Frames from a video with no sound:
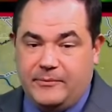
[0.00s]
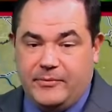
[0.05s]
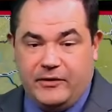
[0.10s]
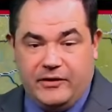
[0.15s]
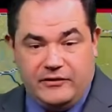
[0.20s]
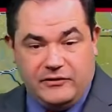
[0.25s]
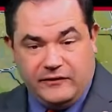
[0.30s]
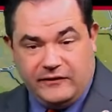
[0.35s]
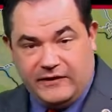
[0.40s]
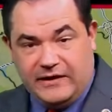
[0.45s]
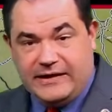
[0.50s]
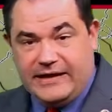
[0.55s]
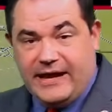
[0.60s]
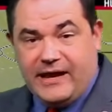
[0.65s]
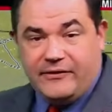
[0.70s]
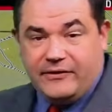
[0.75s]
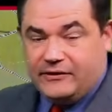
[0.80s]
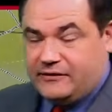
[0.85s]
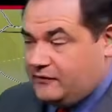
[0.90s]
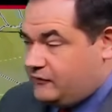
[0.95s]
But you can see
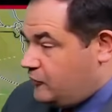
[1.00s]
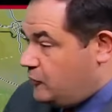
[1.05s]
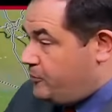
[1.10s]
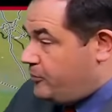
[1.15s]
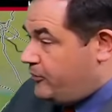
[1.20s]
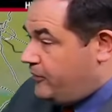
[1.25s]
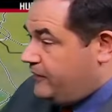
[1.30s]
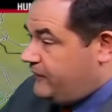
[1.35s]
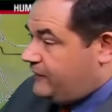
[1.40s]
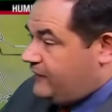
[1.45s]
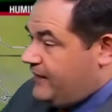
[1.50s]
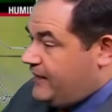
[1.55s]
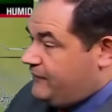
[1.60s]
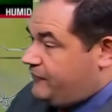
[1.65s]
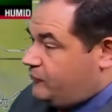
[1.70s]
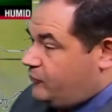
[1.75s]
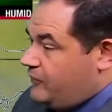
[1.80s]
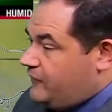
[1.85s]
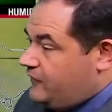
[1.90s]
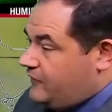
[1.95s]
now that the dew points
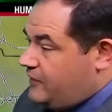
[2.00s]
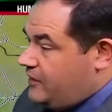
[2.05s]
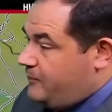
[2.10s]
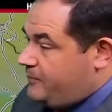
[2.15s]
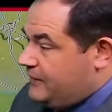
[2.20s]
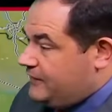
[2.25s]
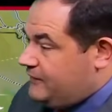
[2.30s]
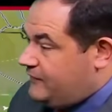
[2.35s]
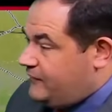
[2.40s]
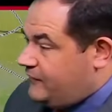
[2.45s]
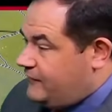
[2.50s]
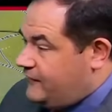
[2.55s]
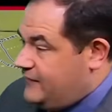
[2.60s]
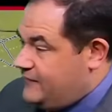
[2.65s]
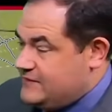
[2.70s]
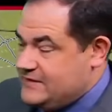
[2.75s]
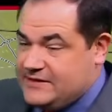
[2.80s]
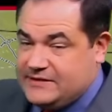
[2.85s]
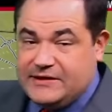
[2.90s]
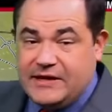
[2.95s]
have risen up into the
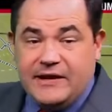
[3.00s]
60s